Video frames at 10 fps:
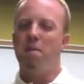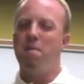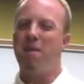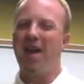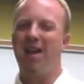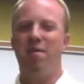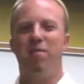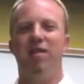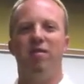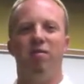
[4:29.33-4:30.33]
may not
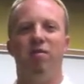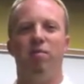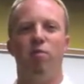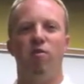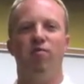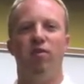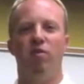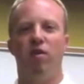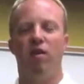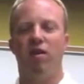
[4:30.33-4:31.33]
be the perfect
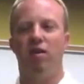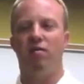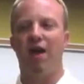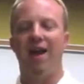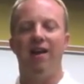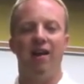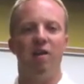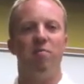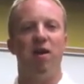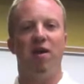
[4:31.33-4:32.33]

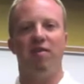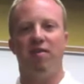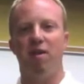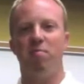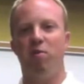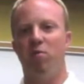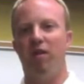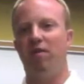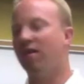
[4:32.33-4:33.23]
idea, because that boot, it